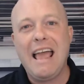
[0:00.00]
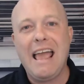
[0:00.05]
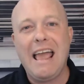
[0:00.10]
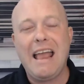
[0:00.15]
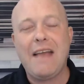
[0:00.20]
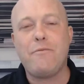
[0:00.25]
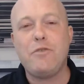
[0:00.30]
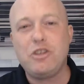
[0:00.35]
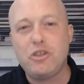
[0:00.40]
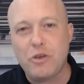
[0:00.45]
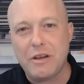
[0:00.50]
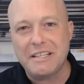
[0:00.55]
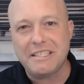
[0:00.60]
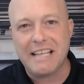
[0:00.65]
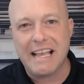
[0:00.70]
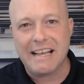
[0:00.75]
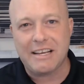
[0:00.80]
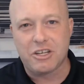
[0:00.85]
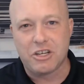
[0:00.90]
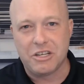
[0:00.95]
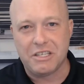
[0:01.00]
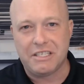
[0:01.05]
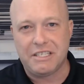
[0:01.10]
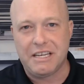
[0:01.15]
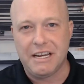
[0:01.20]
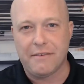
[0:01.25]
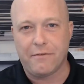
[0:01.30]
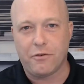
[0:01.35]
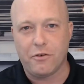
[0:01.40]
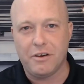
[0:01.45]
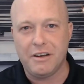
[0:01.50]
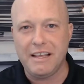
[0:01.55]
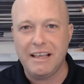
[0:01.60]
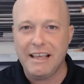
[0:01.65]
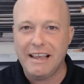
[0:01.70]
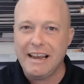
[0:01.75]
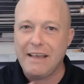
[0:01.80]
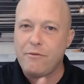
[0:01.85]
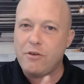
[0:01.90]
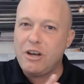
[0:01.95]
every transaction is different
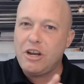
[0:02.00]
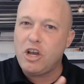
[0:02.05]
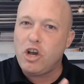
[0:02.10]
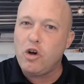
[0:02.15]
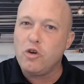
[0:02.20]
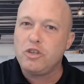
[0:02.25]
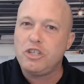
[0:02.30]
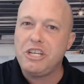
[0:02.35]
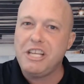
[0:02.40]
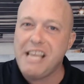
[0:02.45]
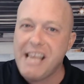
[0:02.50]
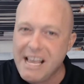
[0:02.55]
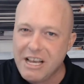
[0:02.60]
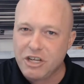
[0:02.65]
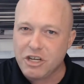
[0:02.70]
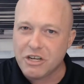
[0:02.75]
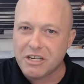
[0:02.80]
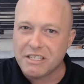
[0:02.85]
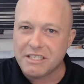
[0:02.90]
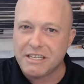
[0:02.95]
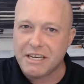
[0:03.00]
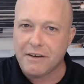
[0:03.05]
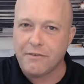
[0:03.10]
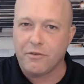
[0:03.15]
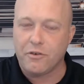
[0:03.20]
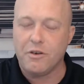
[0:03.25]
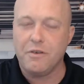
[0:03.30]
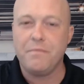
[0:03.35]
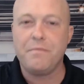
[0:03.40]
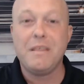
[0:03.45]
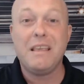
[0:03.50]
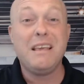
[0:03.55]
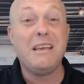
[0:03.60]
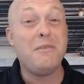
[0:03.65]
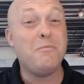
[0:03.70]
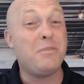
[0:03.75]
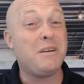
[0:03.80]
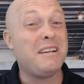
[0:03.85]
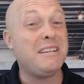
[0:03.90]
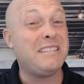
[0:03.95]
and every negotiation is different
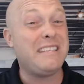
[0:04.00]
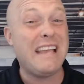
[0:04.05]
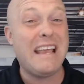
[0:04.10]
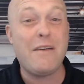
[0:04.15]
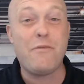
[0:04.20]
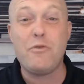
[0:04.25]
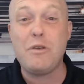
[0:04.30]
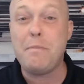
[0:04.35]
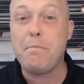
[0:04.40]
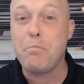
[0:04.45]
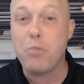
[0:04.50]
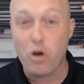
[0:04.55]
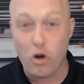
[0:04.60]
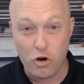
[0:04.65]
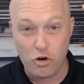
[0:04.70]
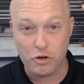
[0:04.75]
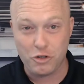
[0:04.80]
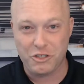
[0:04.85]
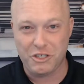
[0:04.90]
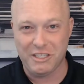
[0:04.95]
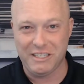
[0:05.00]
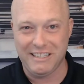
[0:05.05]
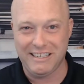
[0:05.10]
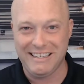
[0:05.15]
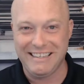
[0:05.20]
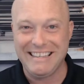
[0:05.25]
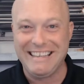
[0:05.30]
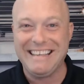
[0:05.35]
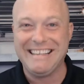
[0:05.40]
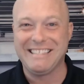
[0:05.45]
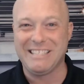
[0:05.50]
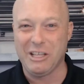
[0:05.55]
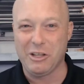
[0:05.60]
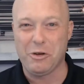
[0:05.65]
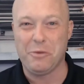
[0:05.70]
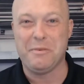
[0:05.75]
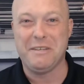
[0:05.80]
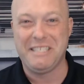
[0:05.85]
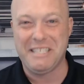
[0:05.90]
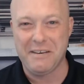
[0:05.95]
because every person is a
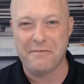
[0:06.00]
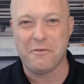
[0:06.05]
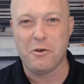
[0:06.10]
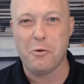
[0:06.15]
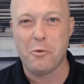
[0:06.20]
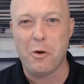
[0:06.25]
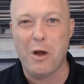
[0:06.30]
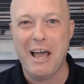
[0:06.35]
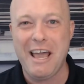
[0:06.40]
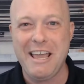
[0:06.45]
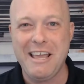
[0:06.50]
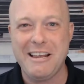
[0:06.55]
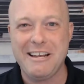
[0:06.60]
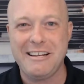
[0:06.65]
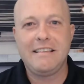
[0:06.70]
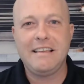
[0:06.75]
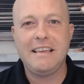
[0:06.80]
little bit different, right?